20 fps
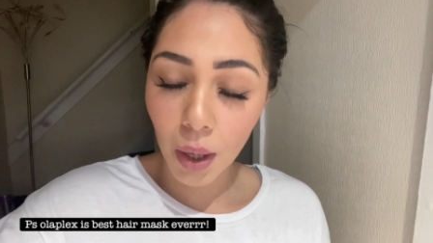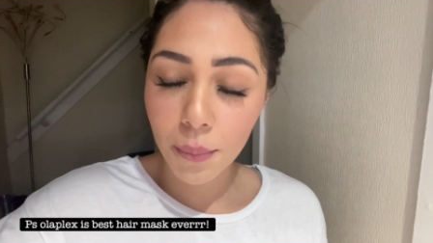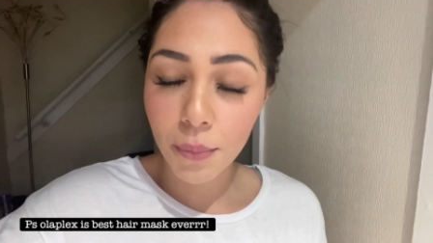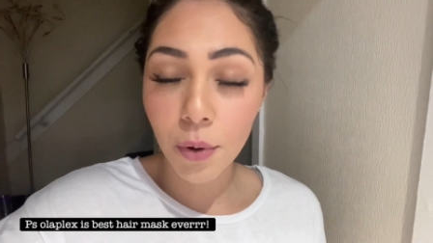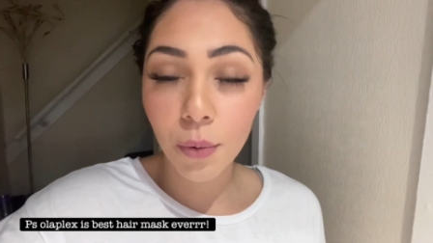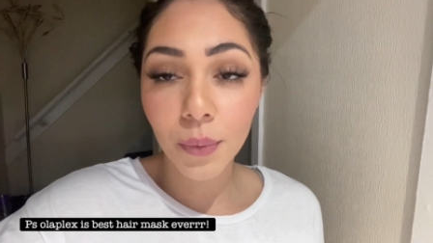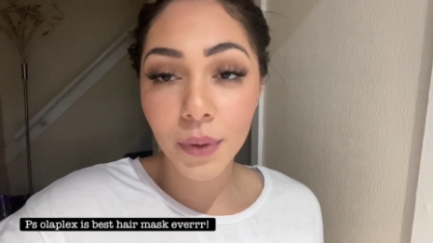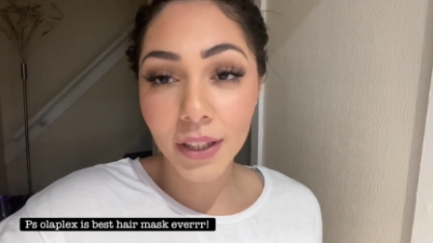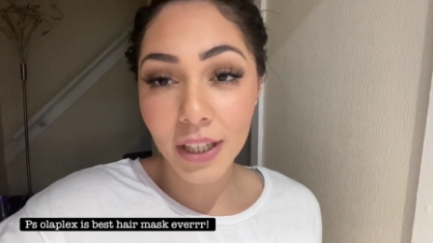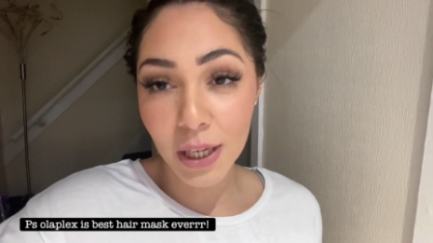
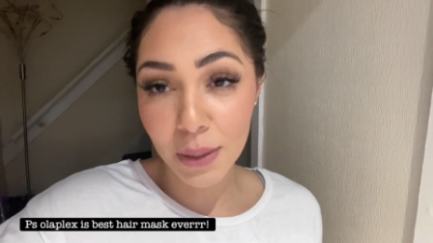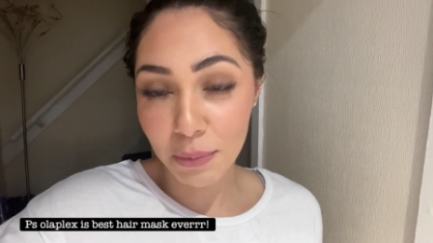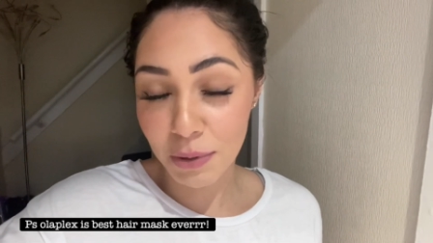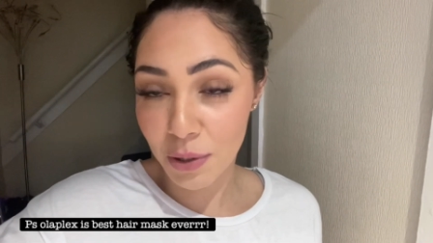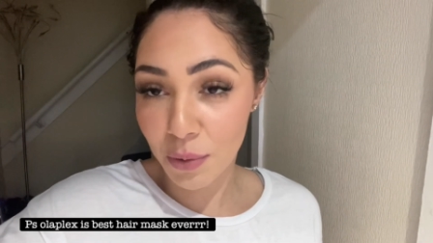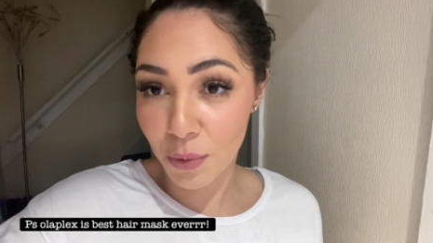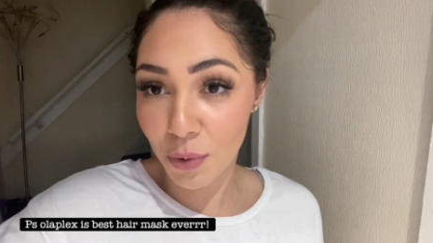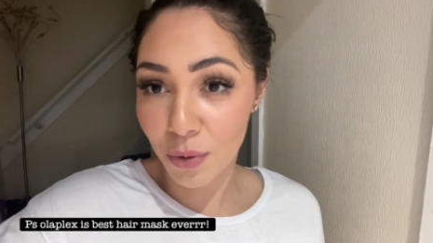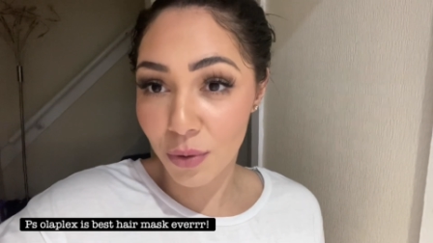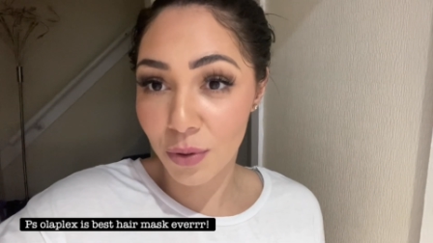but we'll keep
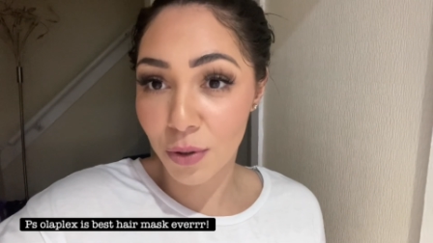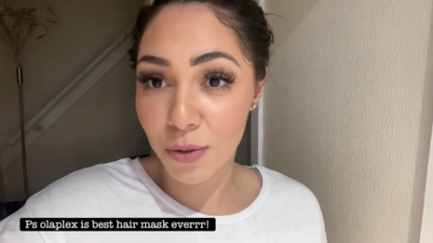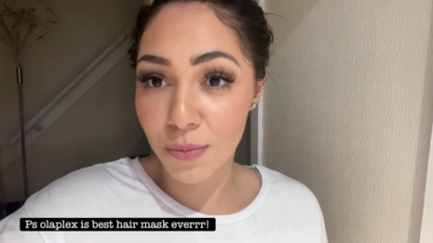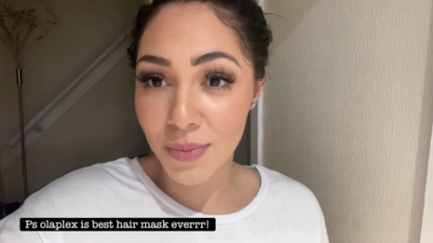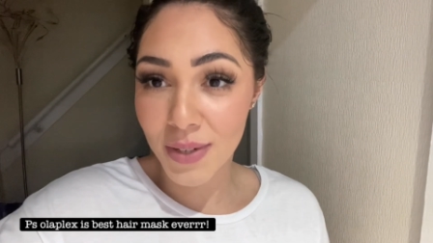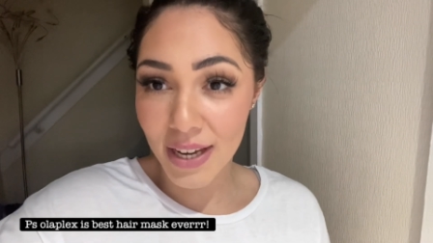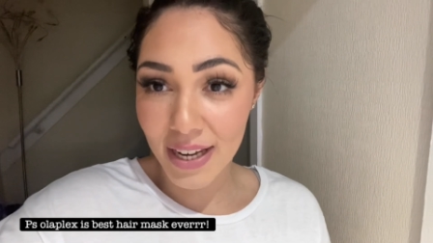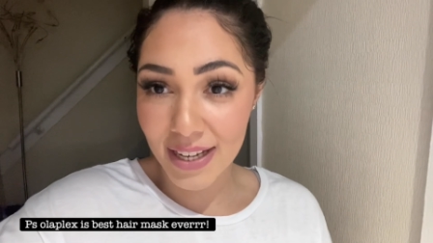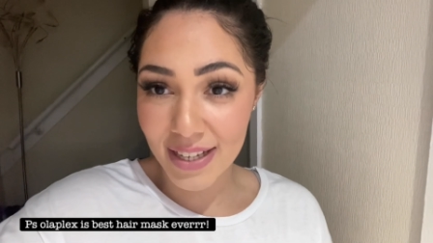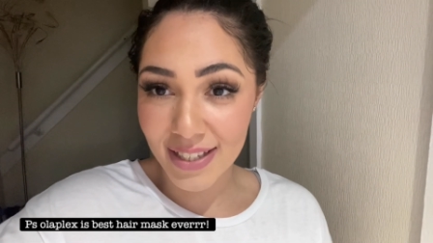you all
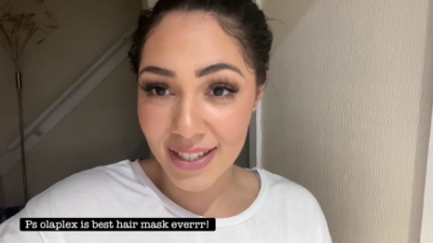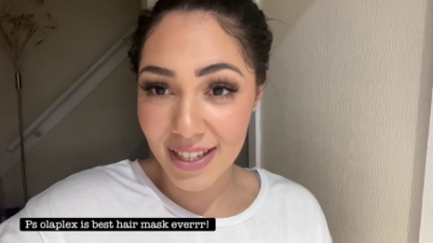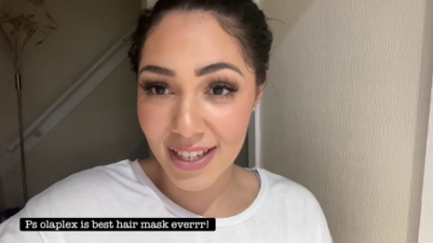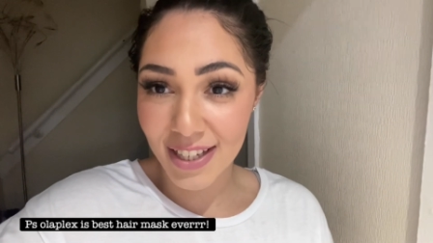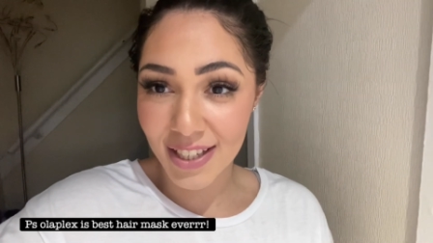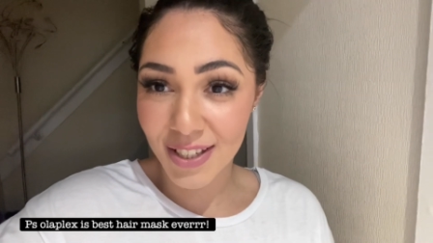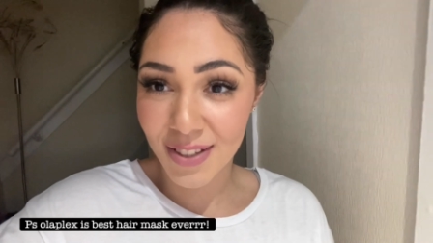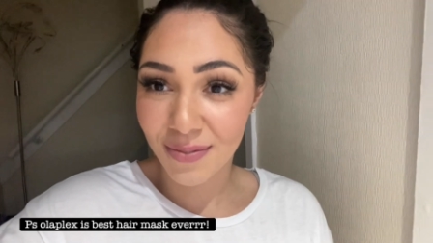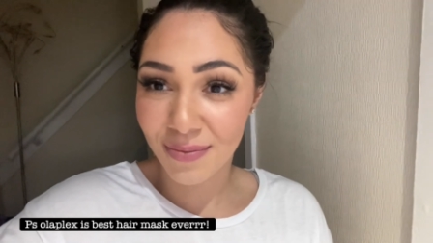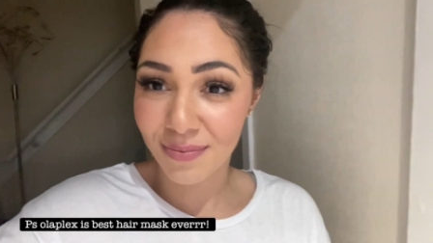
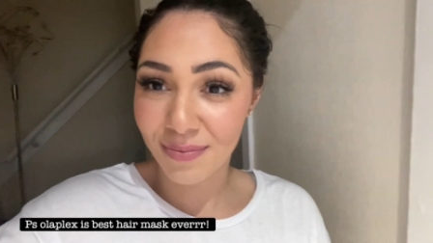updated.